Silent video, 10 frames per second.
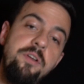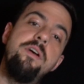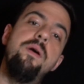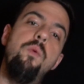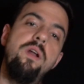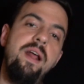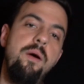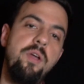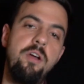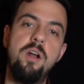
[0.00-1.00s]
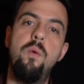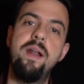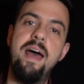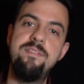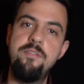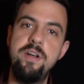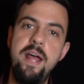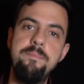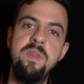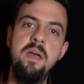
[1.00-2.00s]
you're gonna want to have every
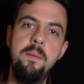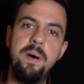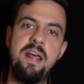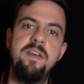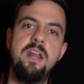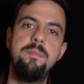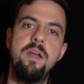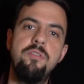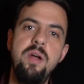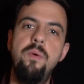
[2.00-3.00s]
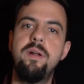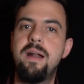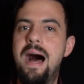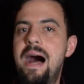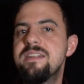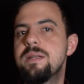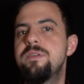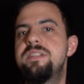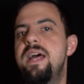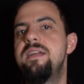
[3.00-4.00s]
day, but I think it'd be a great one on a hot
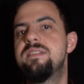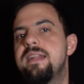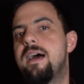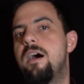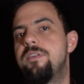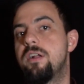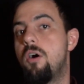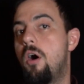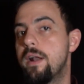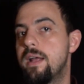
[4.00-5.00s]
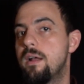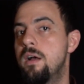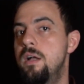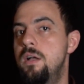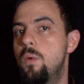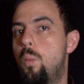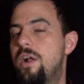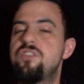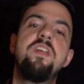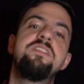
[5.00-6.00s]
summer's day, sitting off on an awning,
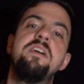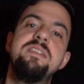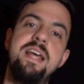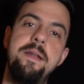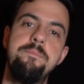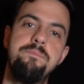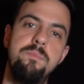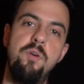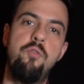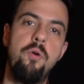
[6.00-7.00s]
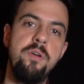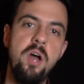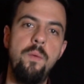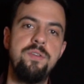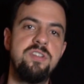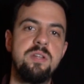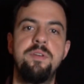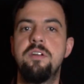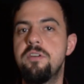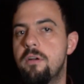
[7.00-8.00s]
watching the sunset before you go into some
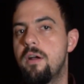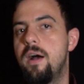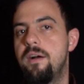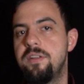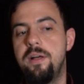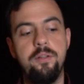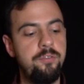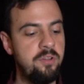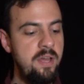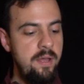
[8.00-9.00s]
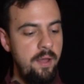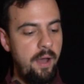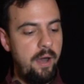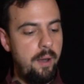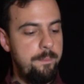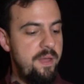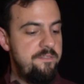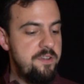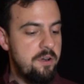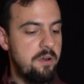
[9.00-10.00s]
of your darker cocktails.
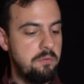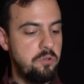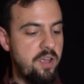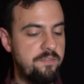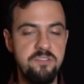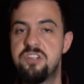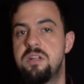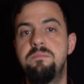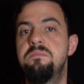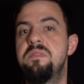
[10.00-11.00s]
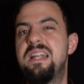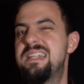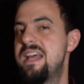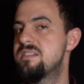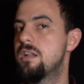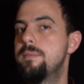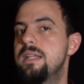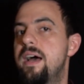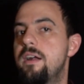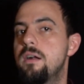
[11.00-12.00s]
If you're looking for just something that tastes a little bit
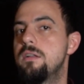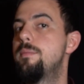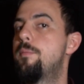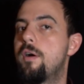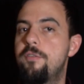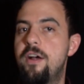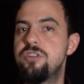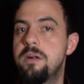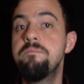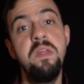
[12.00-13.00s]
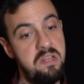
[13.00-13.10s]
lighter, a little bit more refreshing,